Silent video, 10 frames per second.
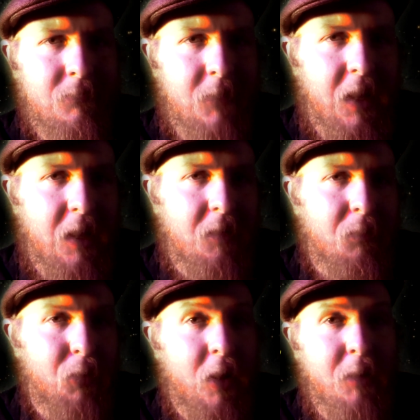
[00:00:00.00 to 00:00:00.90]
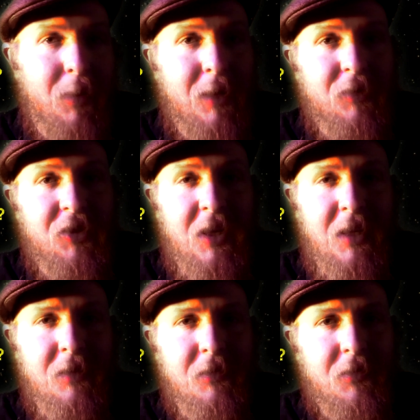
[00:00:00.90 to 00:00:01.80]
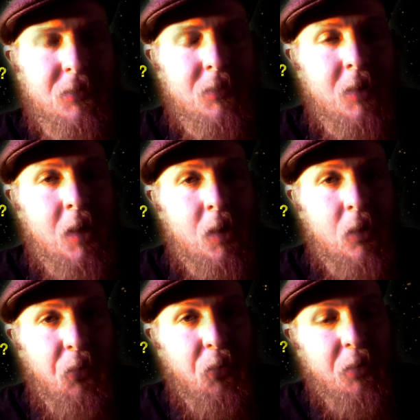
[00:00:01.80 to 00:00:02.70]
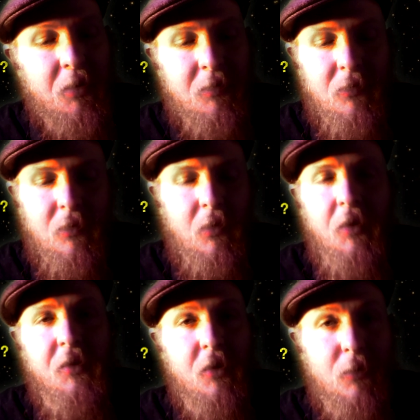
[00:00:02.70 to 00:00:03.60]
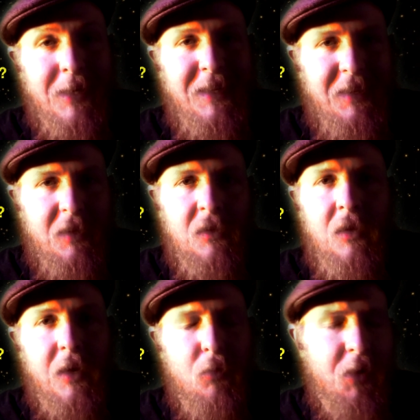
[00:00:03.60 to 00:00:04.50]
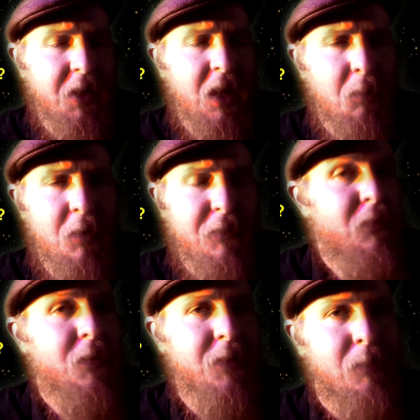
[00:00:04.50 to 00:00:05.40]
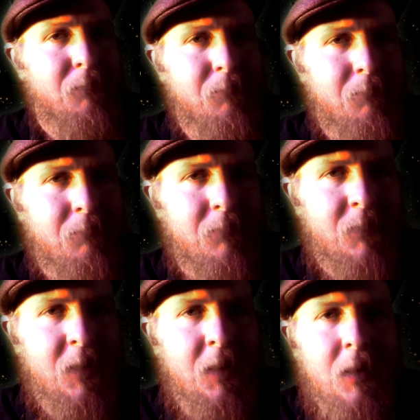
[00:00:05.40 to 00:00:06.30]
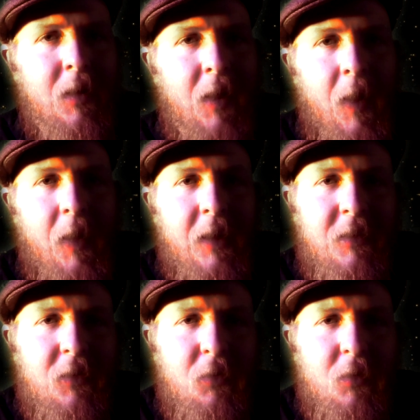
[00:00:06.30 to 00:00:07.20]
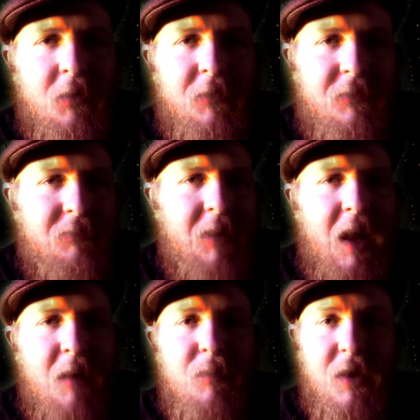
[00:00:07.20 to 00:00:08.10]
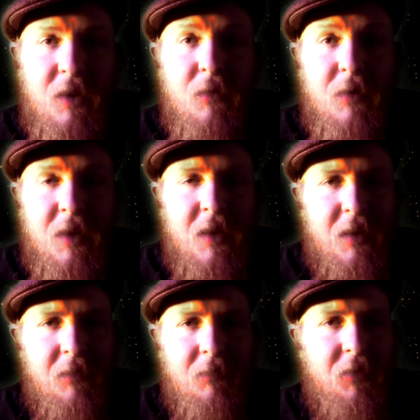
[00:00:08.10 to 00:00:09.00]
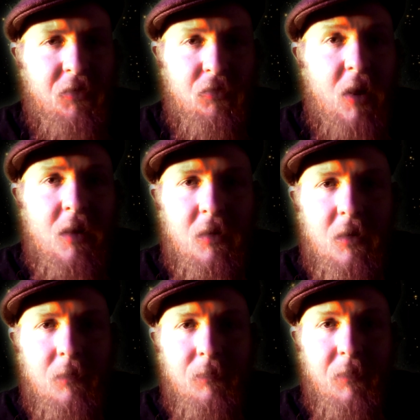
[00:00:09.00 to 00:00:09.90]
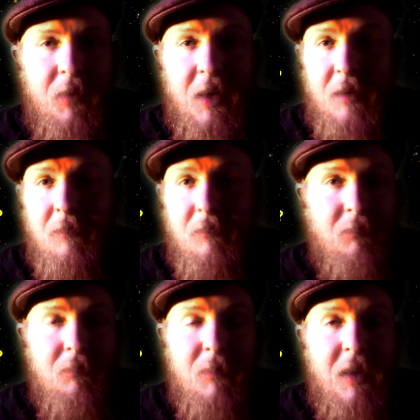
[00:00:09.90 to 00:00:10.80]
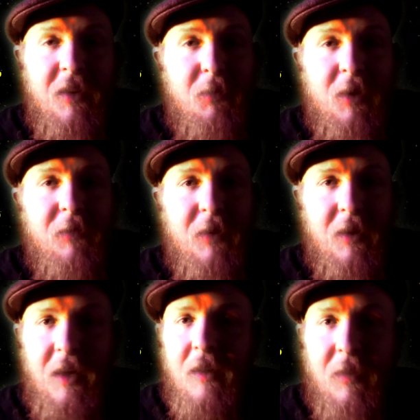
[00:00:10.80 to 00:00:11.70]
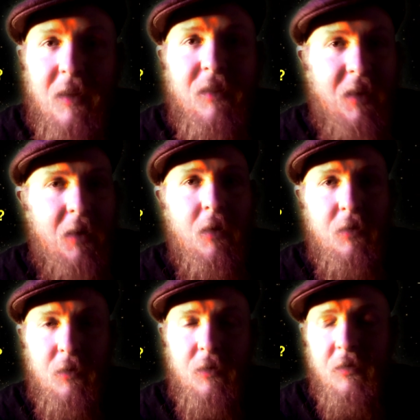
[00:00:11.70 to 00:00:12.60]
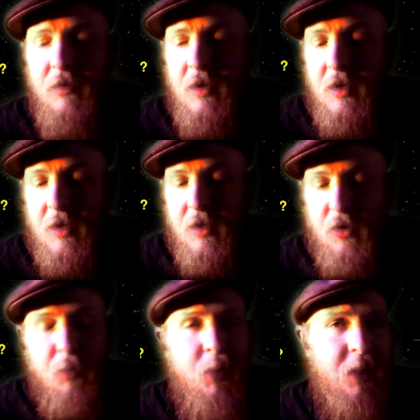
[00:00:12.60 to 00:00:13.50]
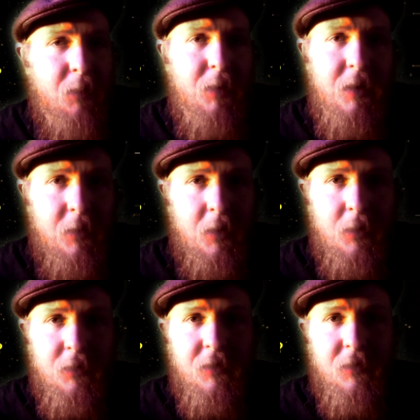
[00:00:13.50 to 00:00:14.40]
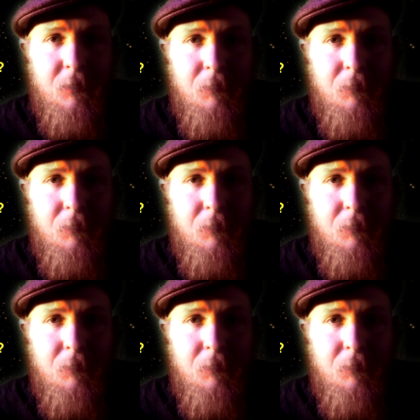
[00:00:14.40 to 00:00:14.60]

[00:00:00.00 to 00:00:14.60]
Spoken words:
and brought about change or looked a great deal like what came before them. That's the sort of ambiguity and struggle that leads me to feel like these characters could become heroes,